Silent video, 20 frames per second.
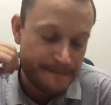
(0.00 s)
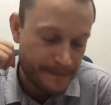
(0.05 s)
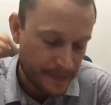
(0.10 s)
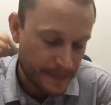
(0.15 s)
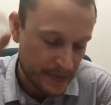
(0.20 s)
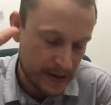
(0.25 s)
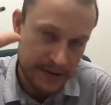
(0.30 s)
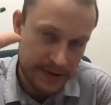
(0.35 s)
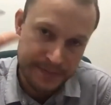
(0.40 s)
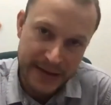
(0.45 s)

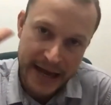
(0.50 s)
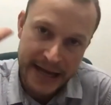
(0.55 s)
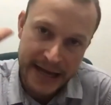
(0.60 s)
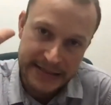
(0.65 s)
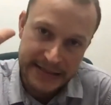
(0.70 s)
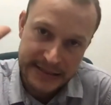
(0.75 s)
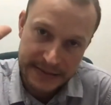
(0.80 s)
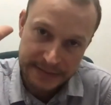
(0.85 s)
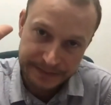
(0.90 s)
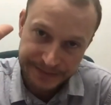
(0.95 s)
bands,
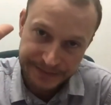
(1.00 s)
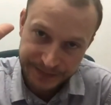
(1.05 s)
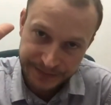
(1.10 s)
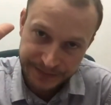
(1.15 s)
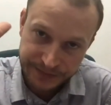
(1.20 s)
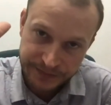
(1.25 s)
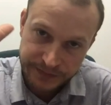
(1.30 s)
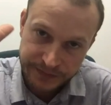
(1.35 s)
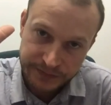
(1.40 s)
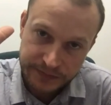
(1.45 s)

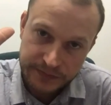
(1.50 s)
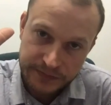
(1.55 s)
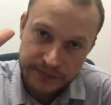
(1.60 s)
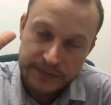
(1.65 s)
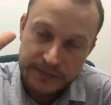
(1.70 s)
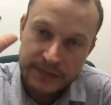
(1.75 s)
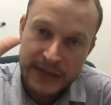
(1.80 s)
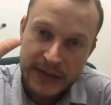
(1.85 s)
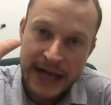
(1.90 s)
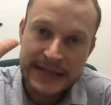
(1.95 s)

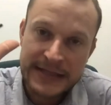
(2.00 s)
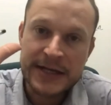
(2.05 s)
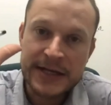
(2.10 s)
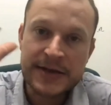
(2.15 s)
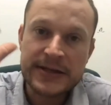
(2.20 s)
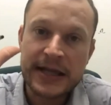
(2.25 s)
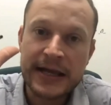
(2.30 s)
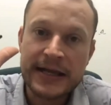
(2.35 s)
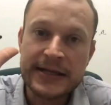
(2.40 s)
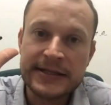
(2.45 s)
and so
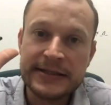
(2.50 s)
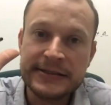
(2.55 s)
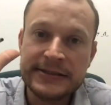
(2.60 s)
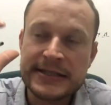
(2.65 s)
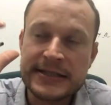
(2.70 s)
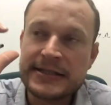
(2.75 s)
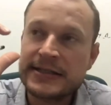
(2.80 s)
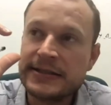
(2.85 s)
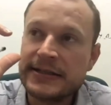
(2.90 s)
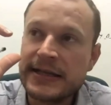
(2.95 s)
it just
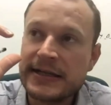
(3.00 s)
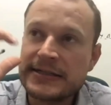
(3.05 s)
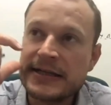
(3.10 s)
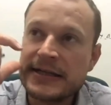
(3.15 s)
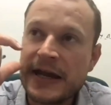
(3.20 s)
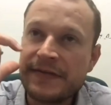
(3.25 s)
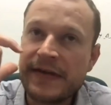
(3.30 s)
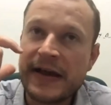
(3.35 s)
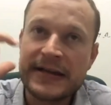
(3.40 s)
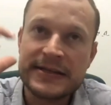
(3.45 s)
doesn't have
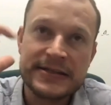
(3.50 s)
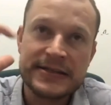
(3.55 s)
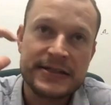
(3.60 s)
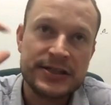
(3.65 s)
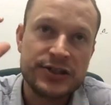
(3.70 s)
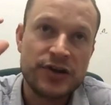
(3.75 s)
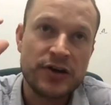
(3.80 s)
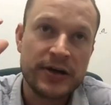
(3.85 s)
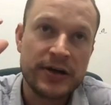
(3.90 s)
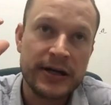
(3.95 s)
as
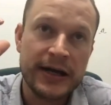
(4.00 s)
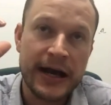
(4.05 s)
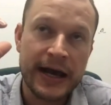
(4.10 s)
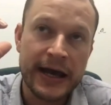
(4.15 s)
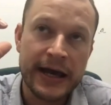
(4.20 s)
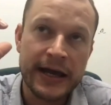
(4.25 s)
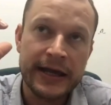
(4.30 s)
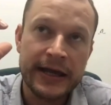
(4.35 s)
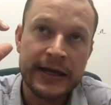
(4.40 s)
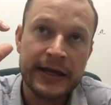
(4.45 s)
strong
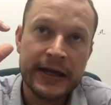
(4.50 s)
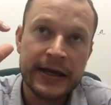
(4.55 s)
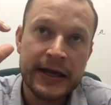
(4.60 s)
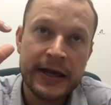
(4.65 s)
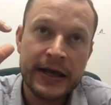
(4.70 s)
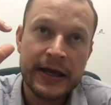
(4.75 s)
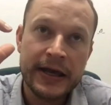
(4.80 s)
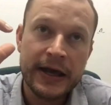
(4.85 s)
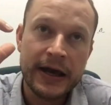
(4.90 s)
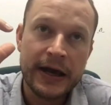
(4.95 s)
a
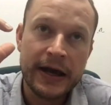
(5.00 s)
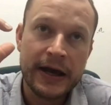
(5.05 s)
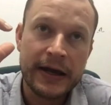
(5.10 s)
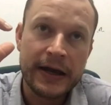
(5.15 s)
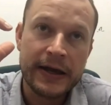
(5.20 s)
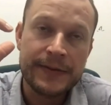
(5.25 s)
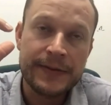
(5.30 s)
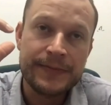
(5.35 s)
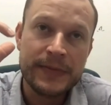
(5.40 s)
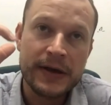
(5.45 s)

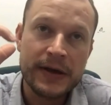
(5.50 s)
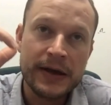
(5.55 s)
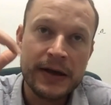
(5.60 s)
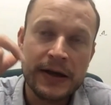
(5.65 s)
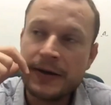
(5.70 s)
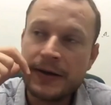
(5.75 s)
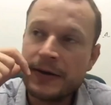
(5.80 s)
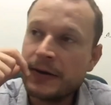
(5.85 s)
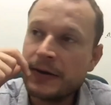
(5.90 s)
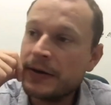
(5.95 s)
a
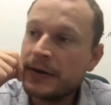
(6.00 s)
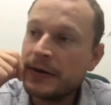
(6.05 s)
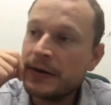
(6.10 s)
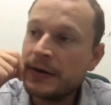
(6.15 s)
uh,